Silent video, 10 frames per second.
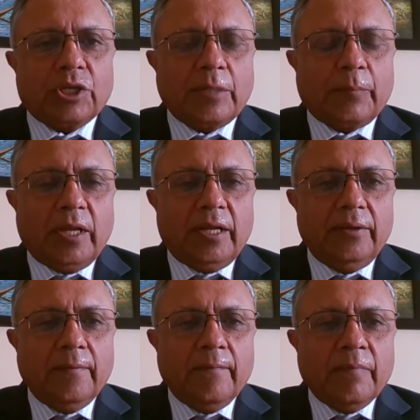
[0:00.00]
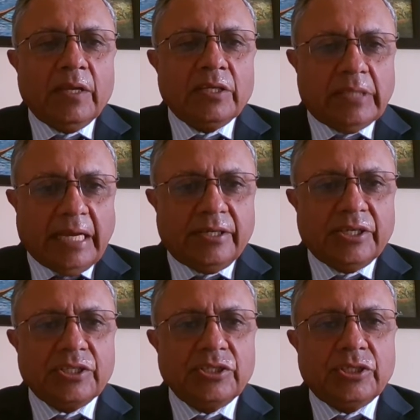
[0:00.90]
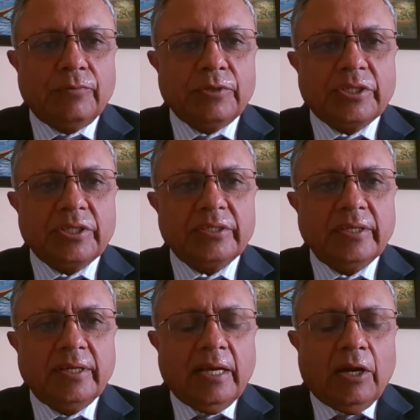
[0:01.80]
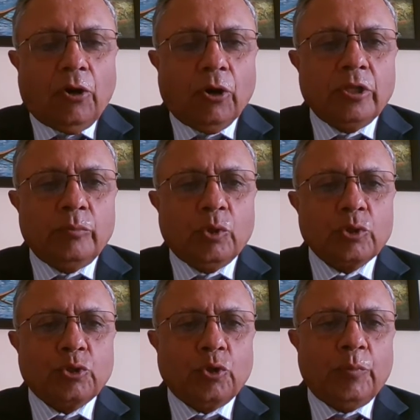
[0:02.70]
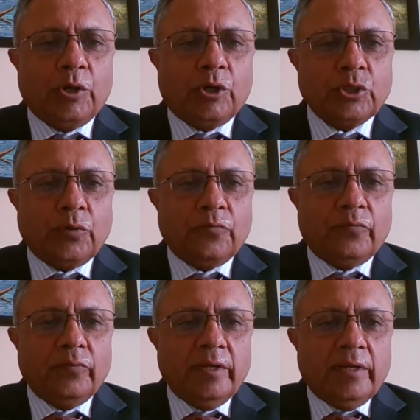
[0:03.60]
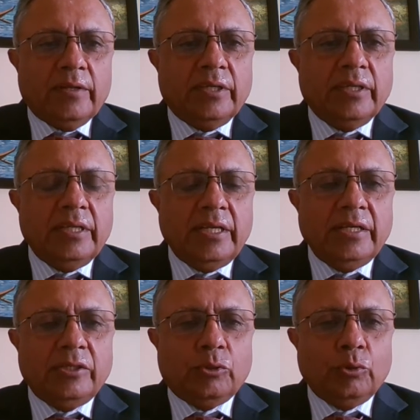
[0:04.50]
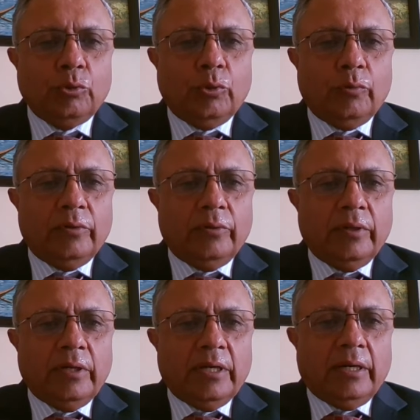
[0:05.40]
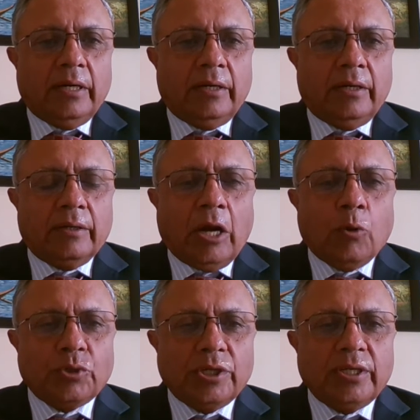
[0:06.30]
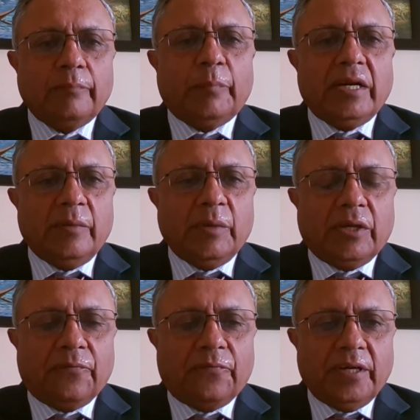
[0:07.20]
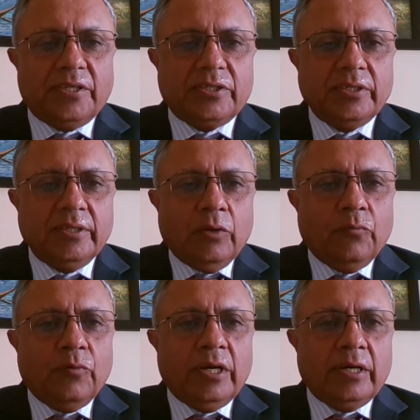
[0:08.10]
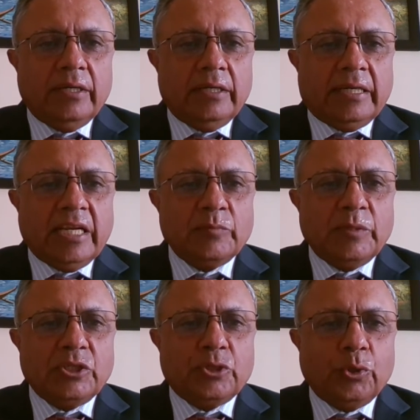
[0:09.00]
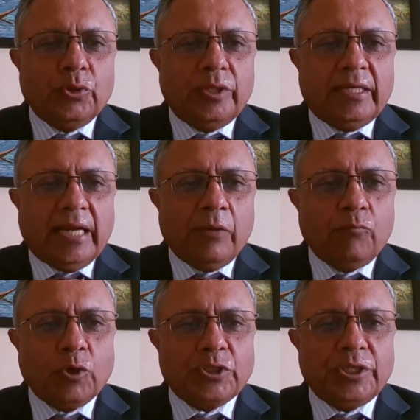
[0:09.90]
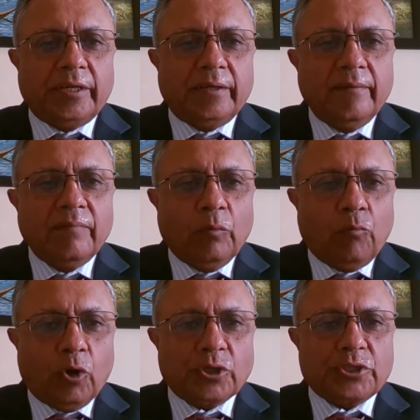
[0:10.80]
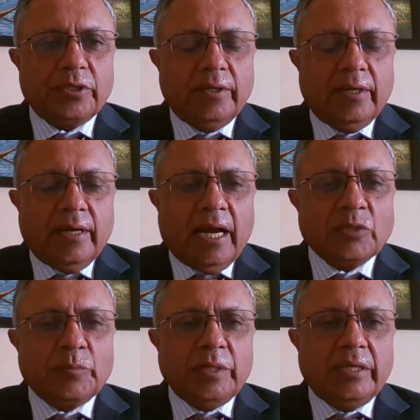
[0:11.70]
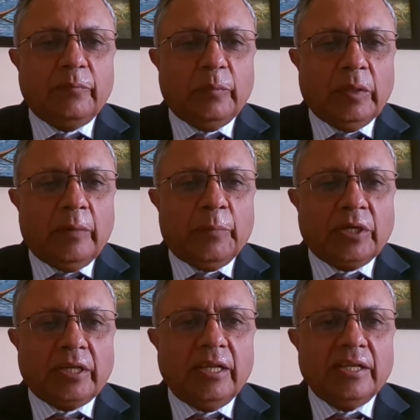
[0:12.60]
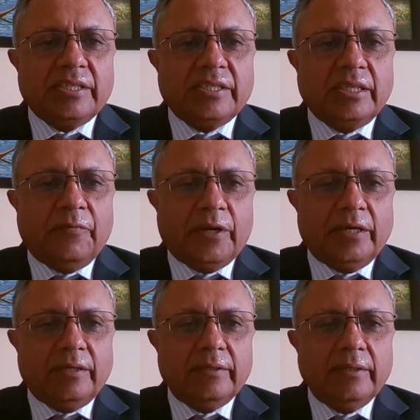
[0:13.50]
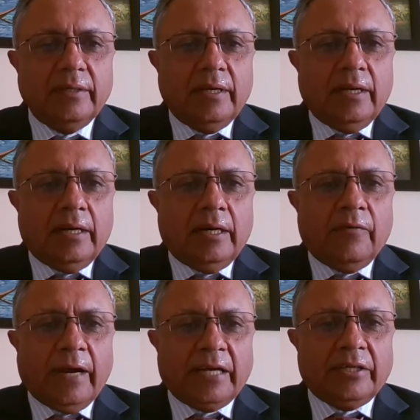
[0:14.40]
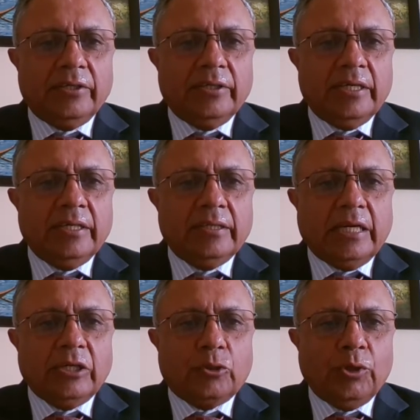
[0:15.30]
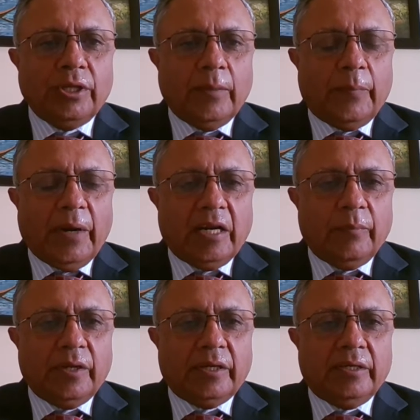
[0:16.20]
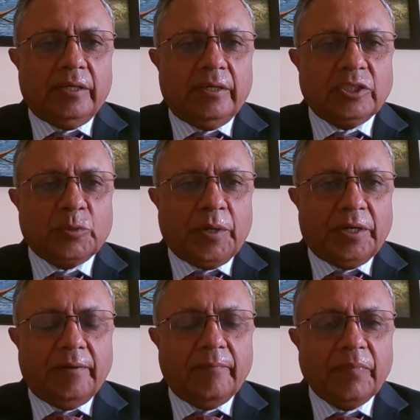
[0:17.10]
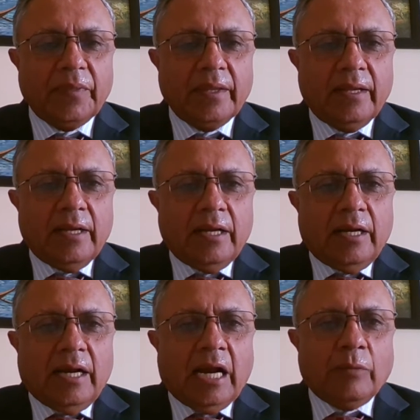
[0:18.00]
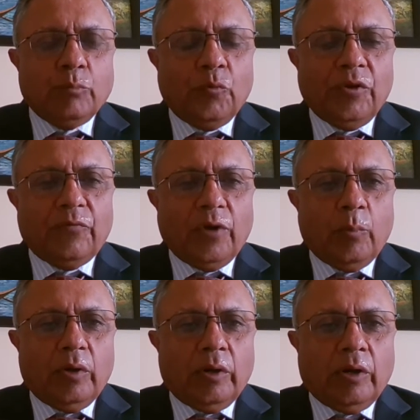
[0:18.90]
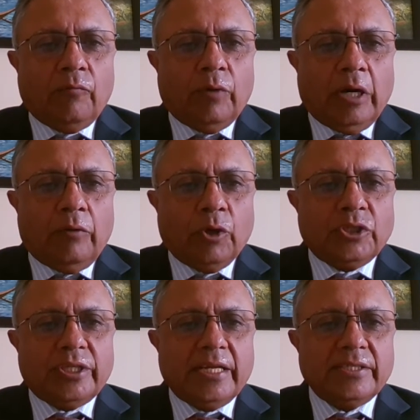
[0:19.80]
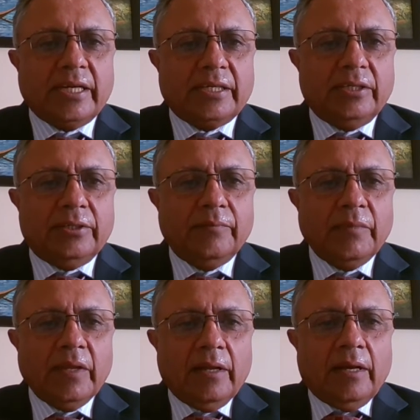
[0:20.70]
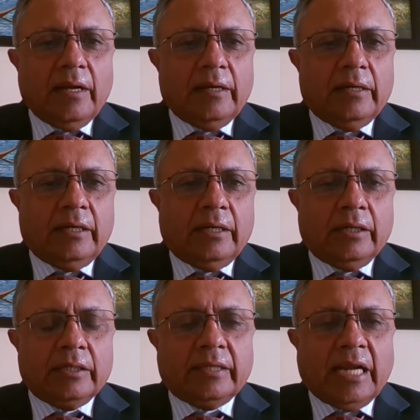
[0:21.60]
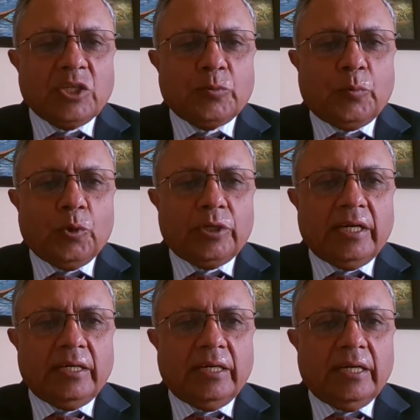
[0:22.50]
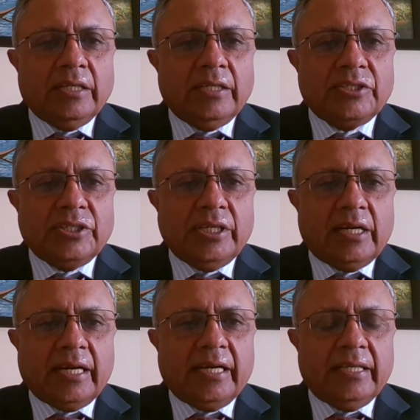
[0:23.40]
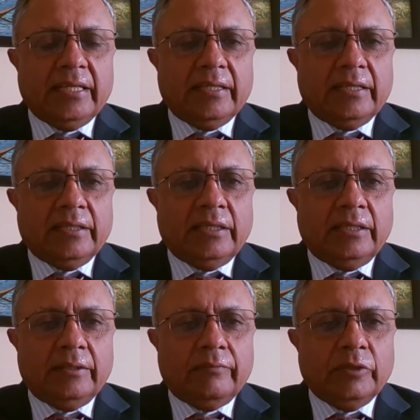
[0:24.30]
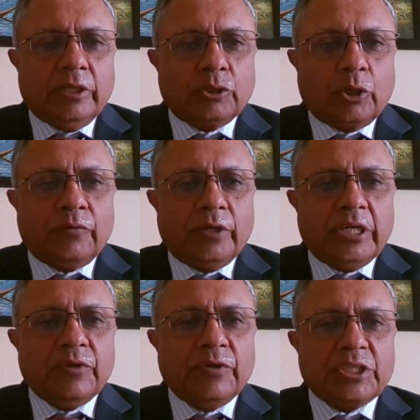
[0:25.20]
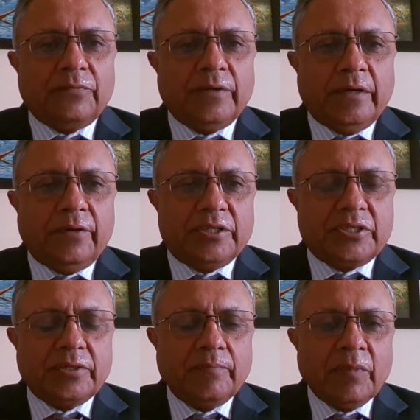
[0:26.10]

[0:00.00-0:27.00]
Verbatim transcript: supply, sanitation services, all the more so because of the need to uh, counter the pandemic effects, where it has been shown that hand washing wash has been a, a uh, particularly significant uh, factor in controlling the pandemic uh, spread. And moving from uh, uh, water sector uh, transport and energy are again the uh, sort of uh, investor favorites.